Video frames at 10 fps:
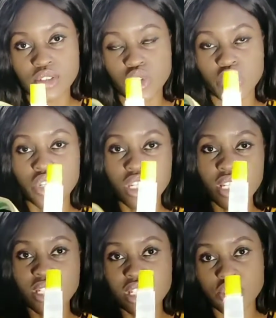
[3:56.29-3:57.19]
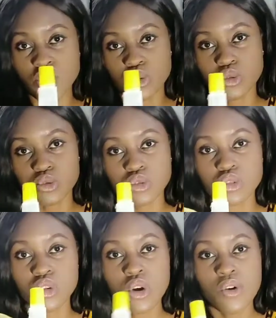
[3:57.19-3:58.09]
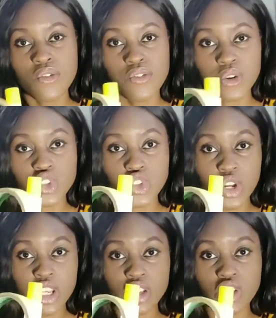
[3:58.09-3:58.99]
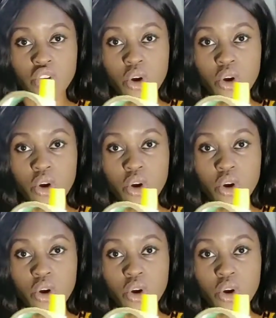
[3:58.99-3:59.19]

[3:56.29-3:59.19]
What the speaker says: So you need these tools for joining